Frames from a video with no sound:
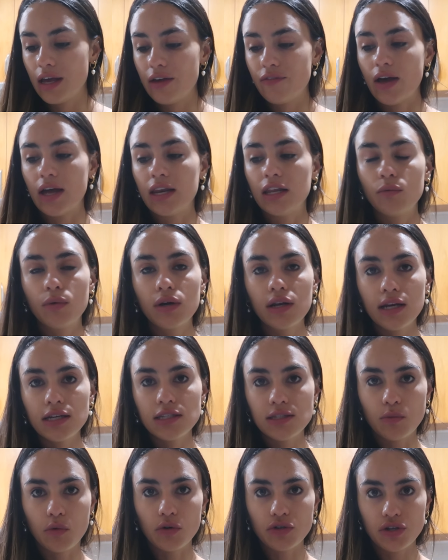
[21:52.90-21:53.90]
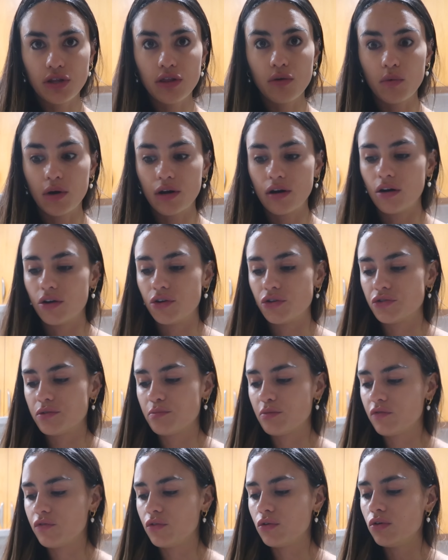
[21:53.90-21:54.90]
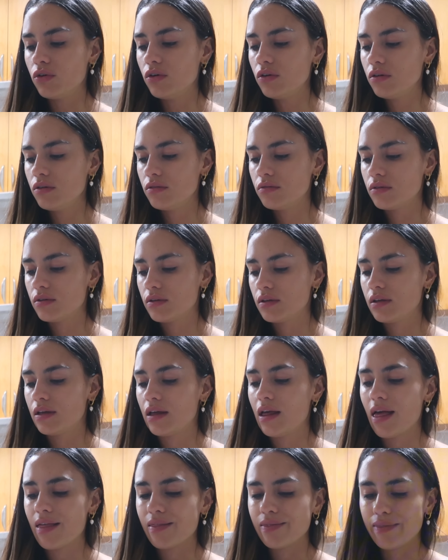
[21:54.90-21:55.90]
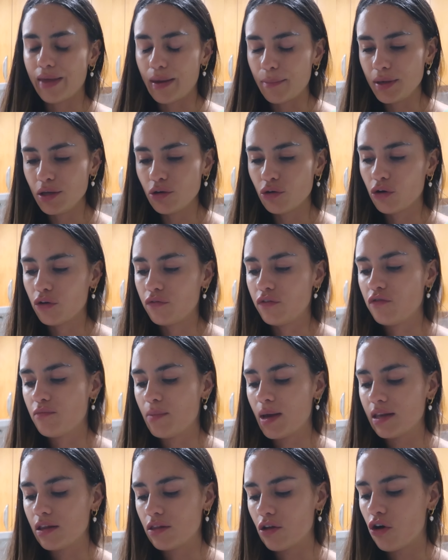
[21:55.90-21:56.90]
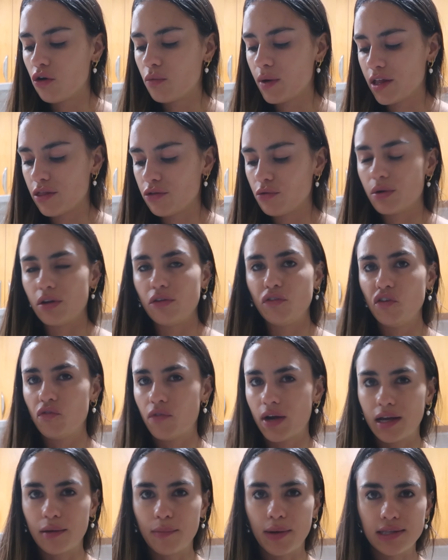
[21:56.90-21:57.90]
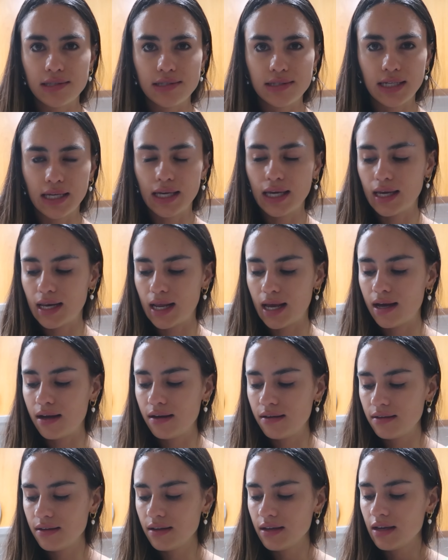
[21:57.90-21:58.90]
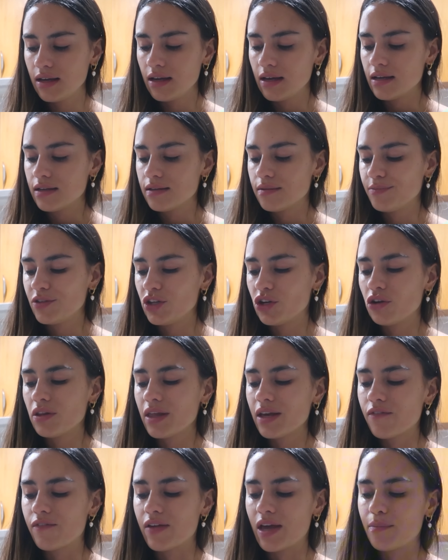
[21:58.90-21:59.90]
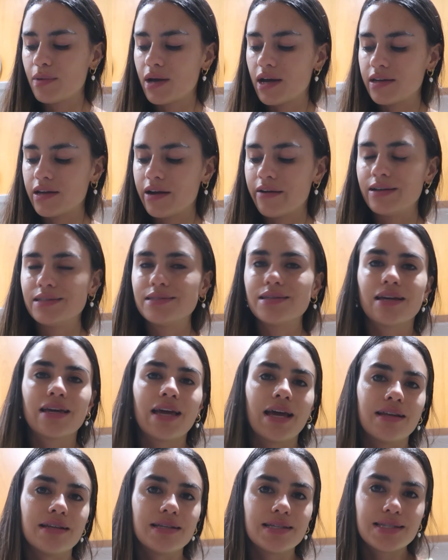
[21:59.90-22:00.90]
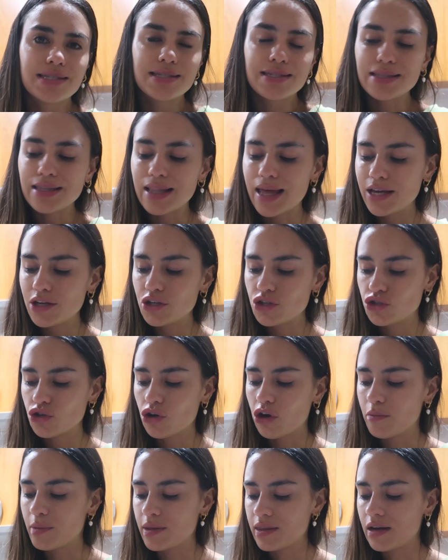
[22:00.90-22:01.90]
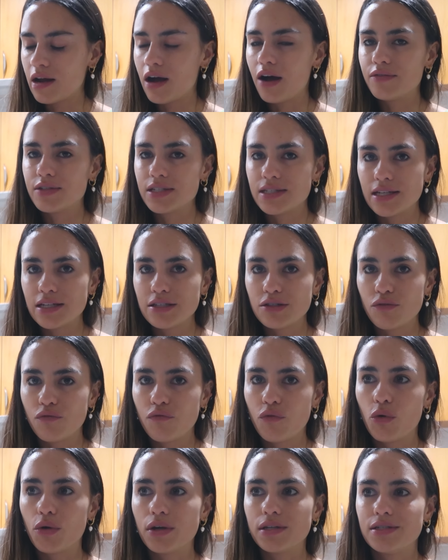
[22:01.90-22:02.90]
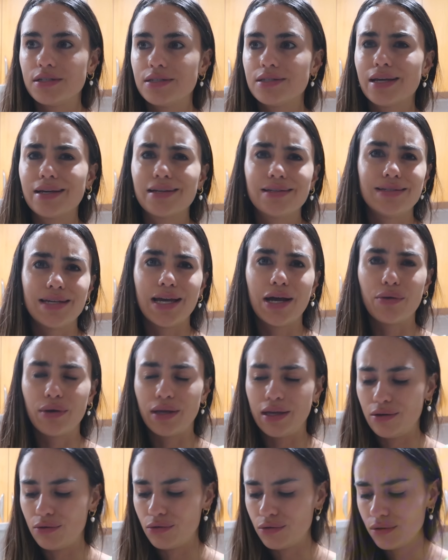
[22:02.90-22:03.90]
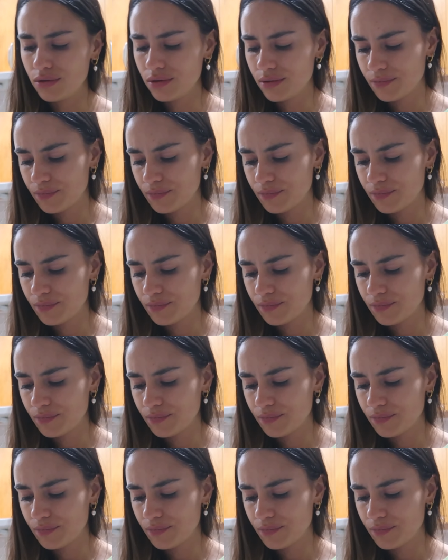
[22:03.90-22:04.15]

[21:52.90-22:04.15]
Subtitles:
If anyone has watched The 100 before, let me know if you've made it the whole way through and if you recommend sticking it out. You know, like Vampire Diaries, again, slay show, but then after season 4 it's just like downhill.